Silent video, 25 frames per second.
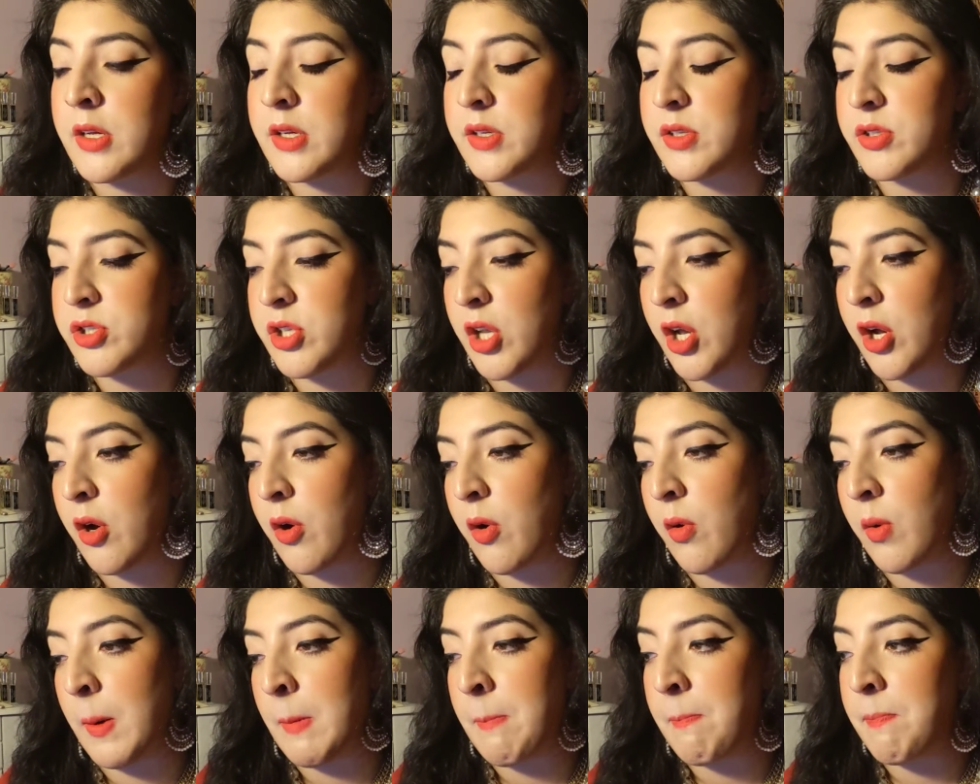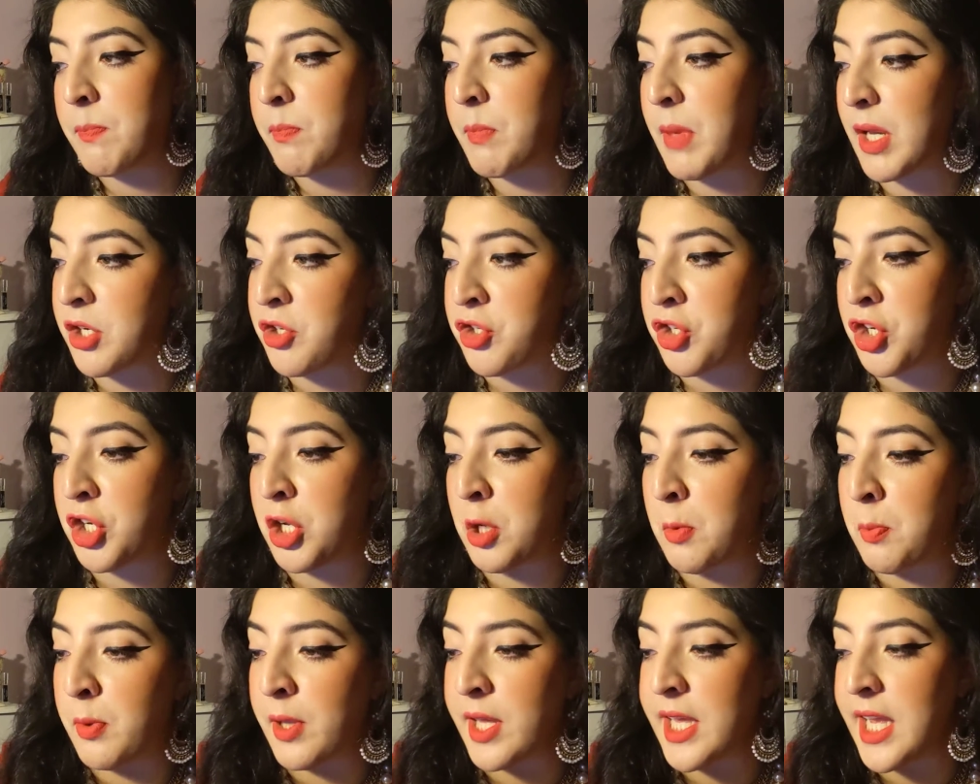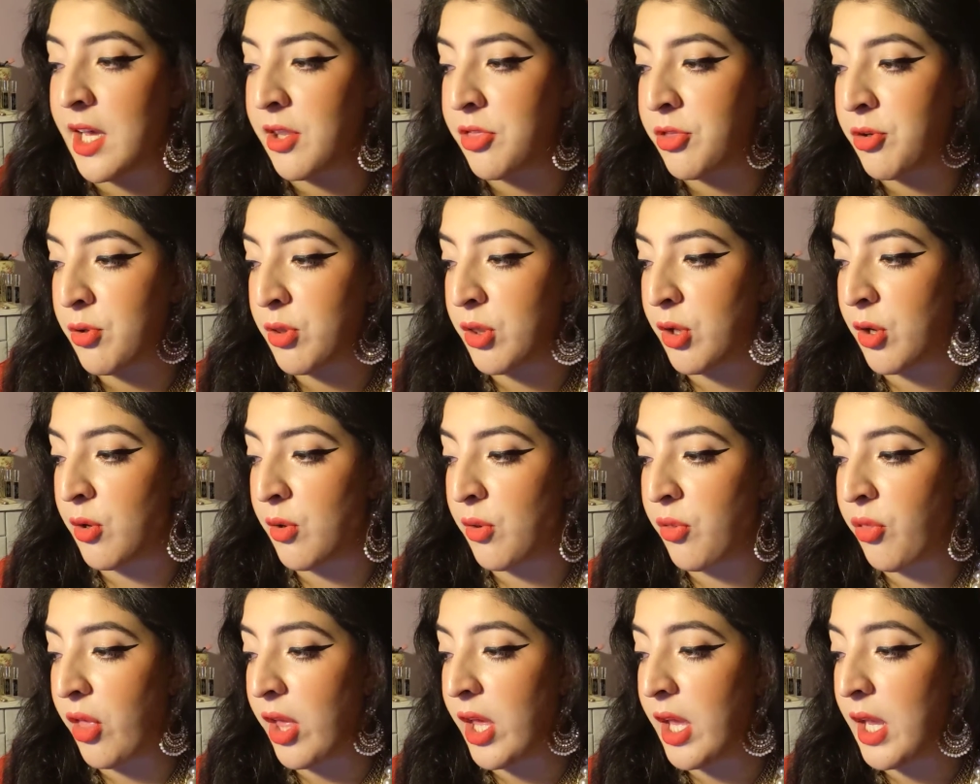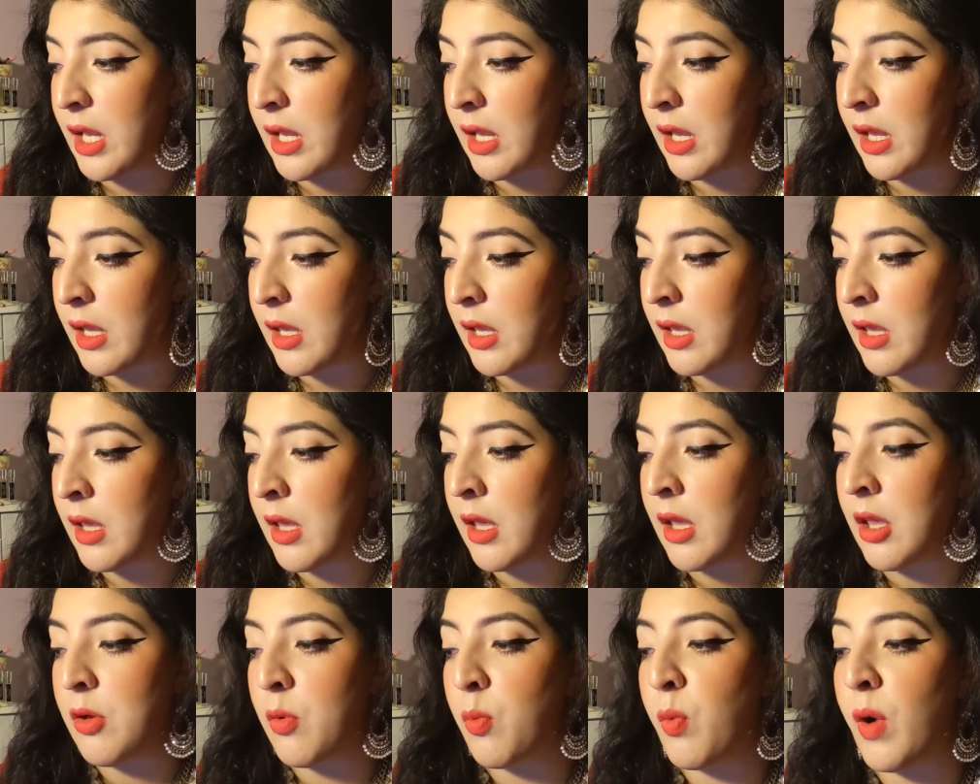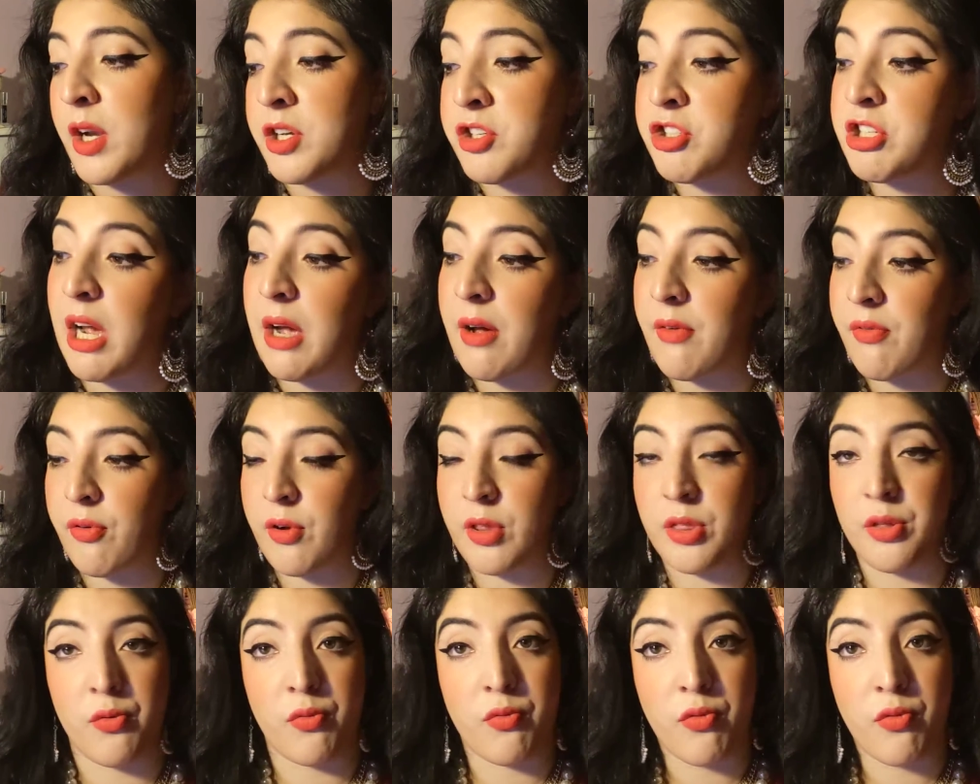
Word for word: So, make sure you play out through the whole thing. Watch out for the